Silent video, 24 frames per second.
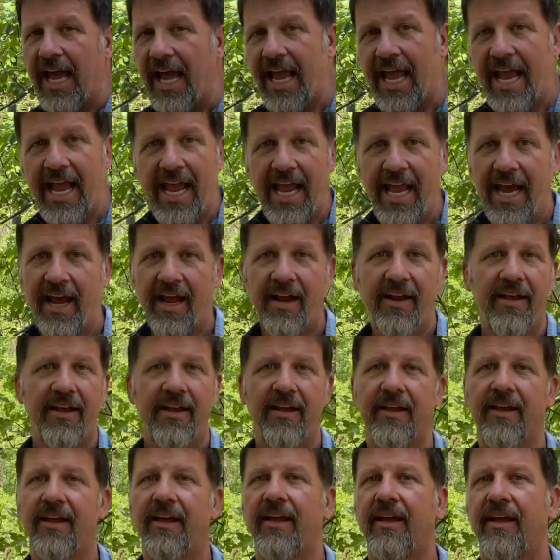and
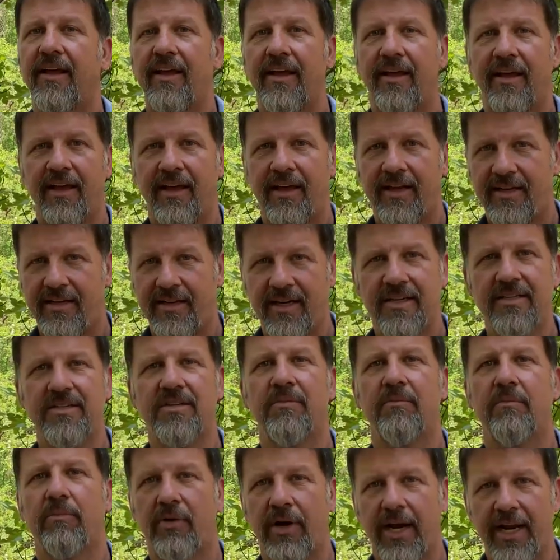it
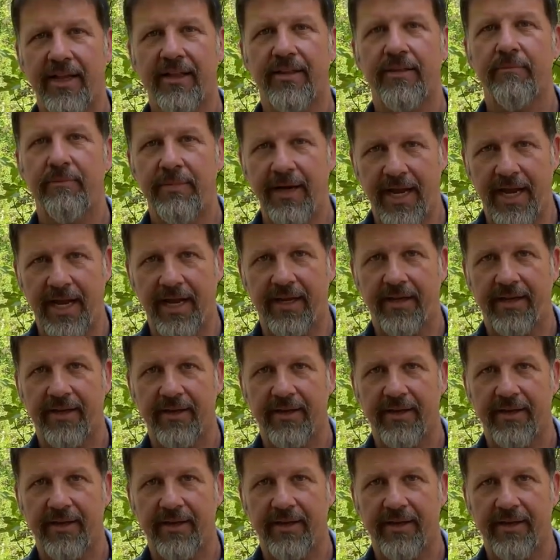doesn't break the bank.